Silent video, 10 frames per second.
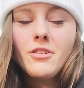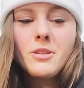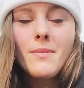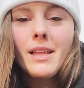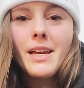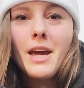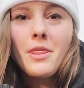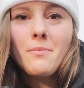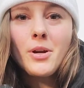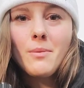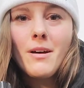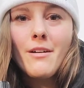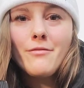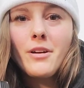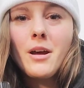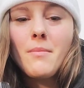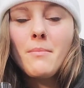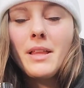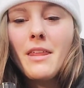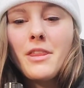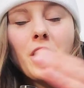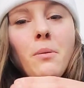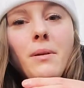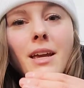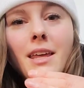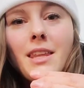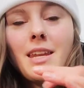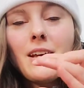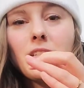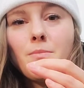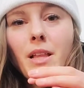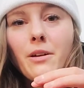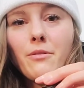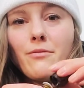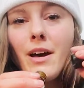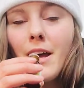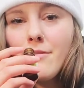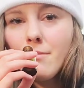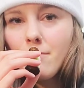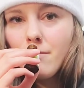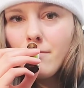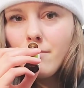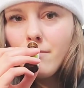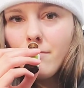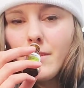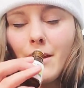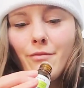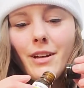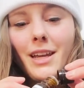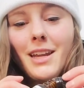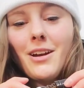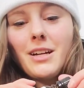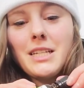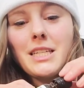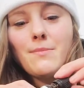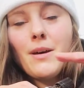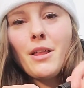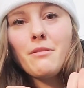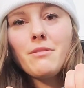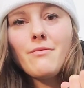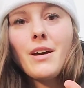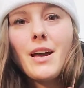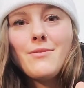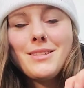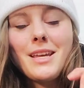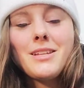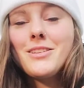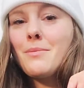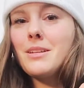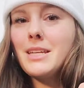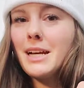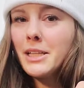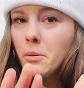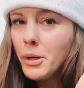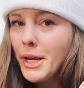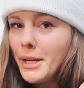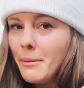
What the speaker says: smelling the bergamot from plant therapy and then now smelling Revive, I'm finding it hard to smell the Revive scent. So I'm going to take a little break.